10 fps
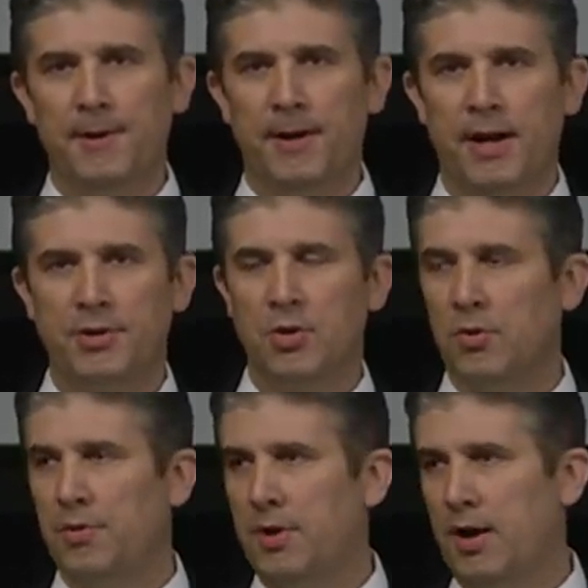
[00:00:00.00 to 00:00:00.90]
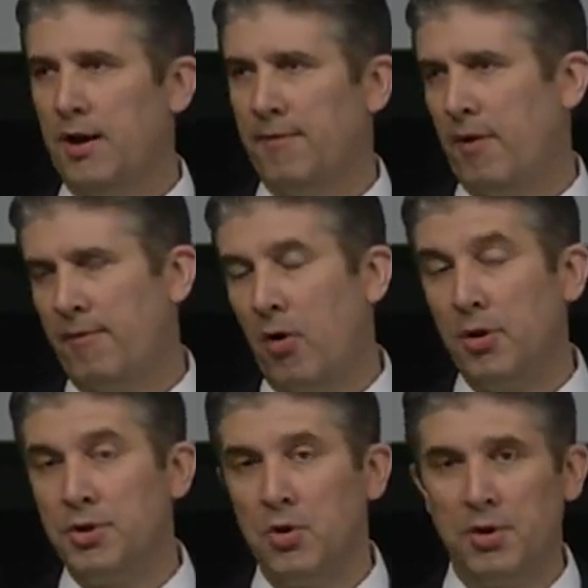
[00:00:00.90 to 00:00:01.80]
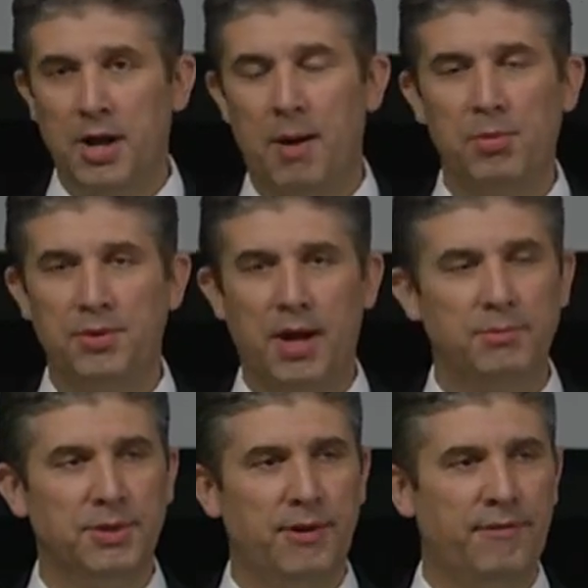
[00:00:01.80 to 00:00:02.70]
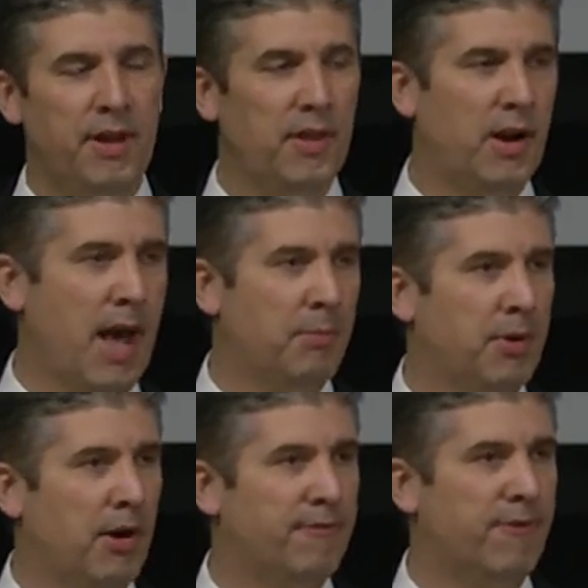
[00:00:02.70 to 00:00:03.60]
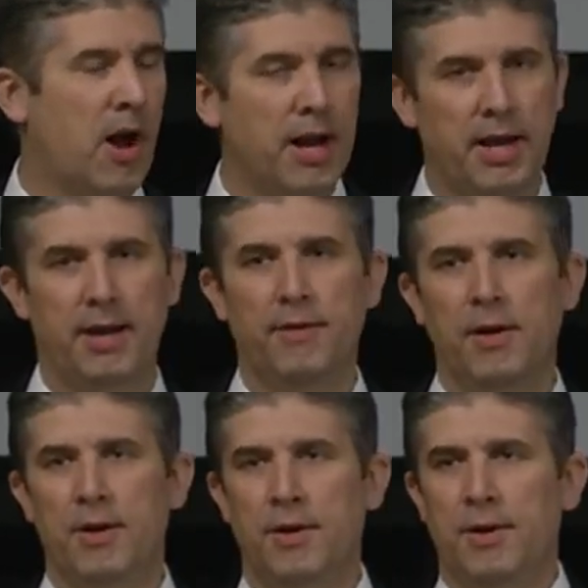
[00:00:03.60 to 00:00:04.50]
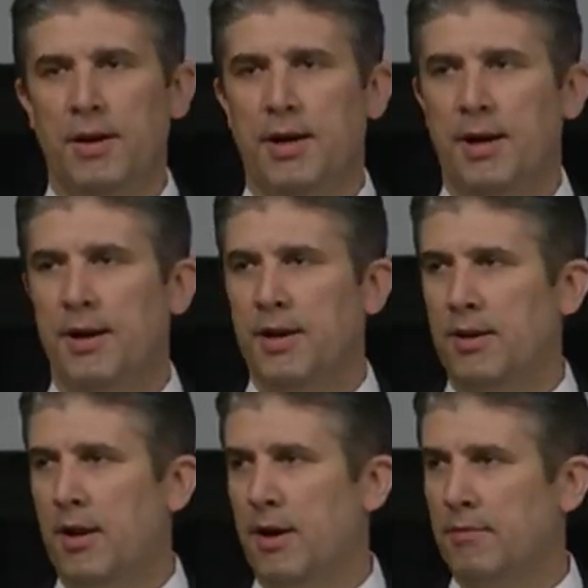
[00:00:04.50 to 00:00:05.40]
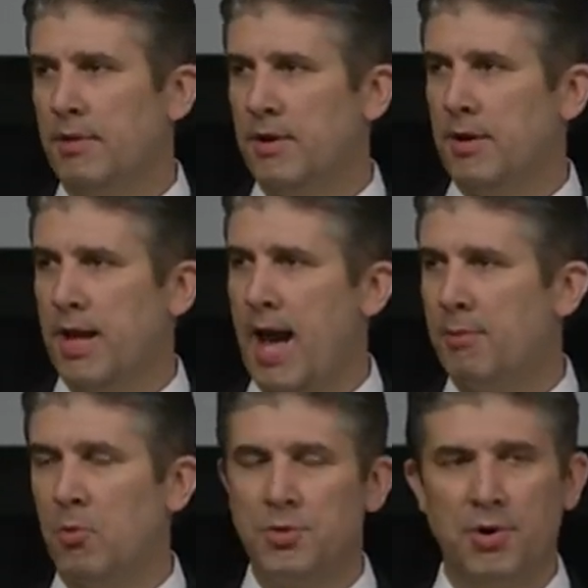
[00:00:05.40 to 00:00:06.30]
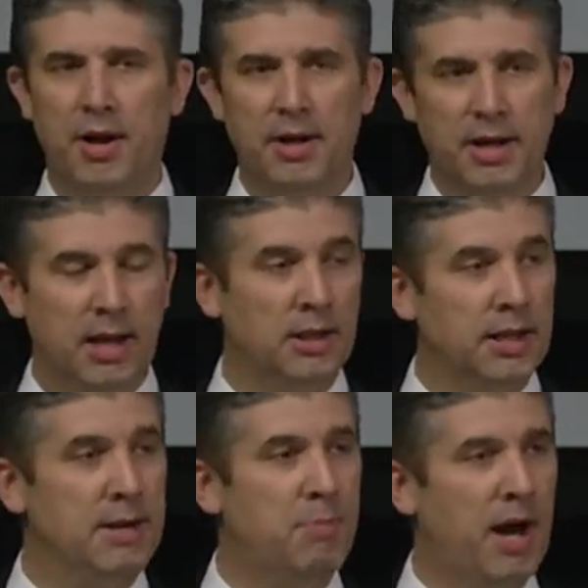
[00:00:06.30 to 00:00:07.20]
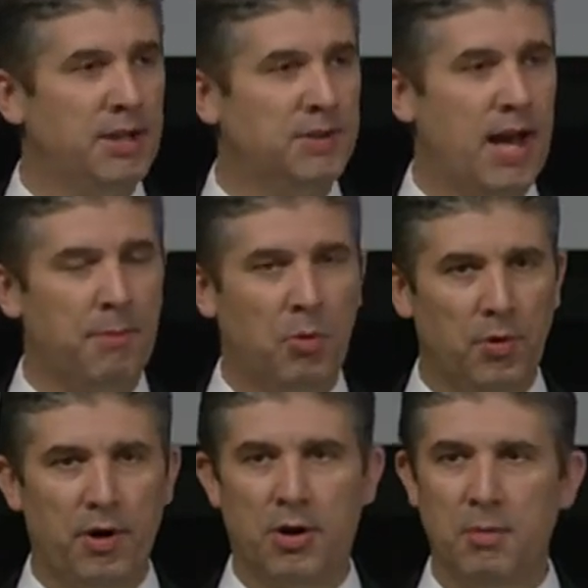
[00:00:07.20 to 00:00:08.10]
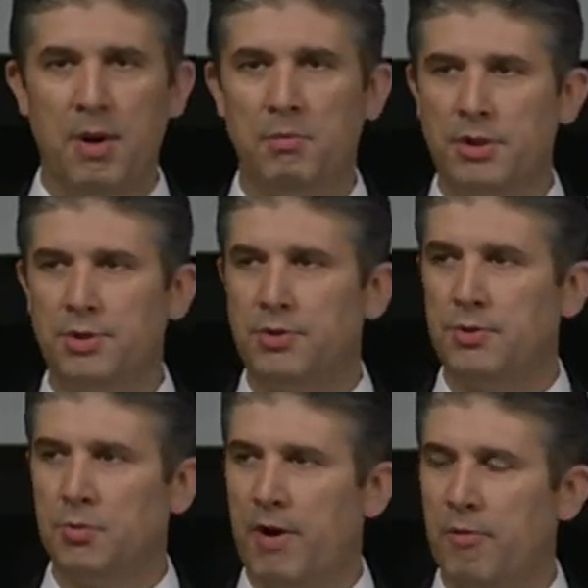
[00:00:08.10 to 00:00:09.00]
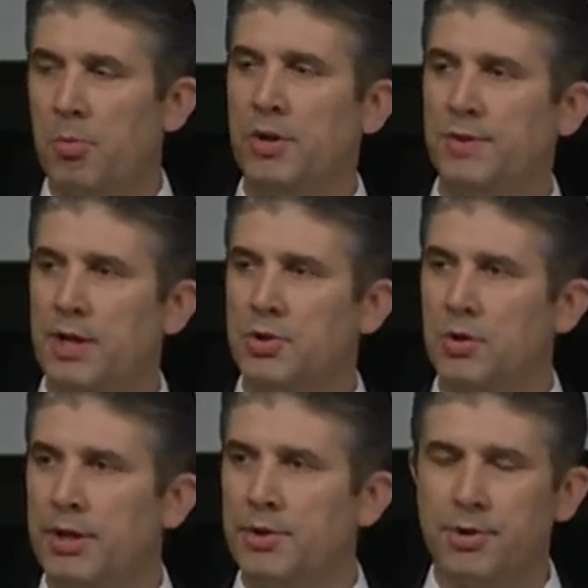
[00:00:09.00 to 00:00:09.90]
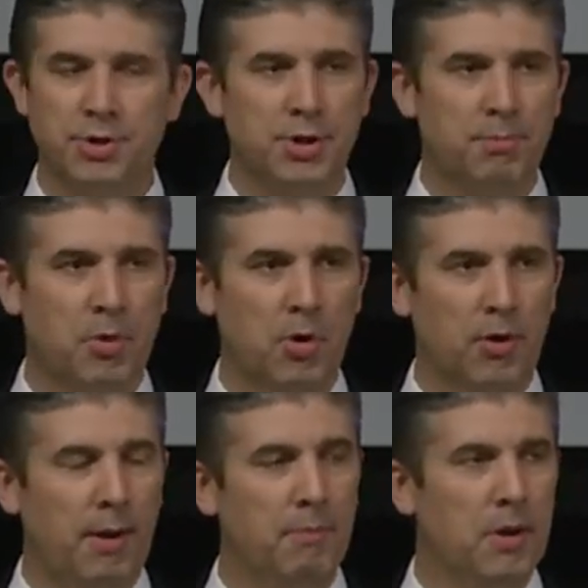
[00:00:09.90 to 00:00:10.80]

I told, uh, I've already told a couple of times an event that happened on Friday. Uh, in, the, in the cabinet, we're trying to again lead by example with our commitment to students. We have a presidential internship program.